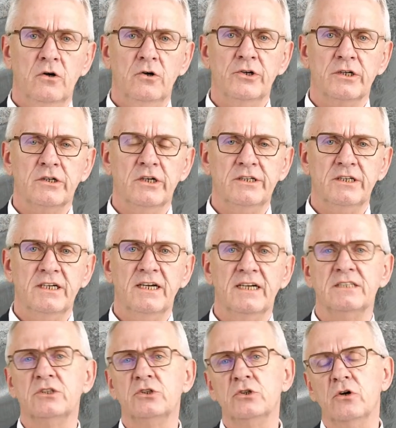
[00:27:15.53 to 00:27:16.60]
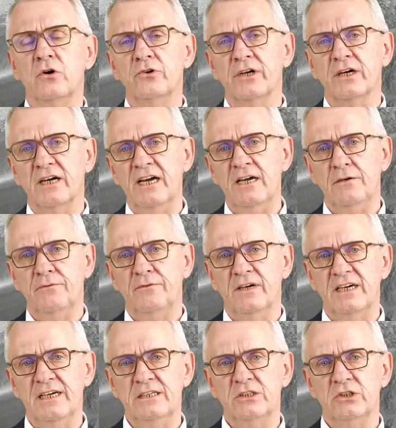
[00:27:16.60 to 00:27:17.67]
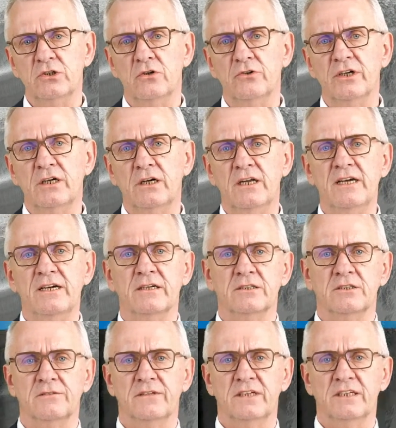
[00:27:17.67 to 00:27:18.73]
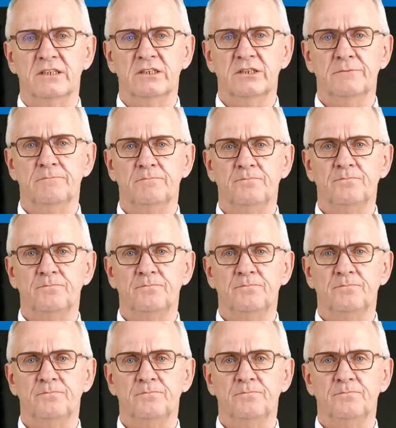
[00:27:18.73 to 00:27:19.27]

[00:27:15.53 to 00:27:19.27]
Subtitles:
on a cutting edge, on a rake face, on a clearance face.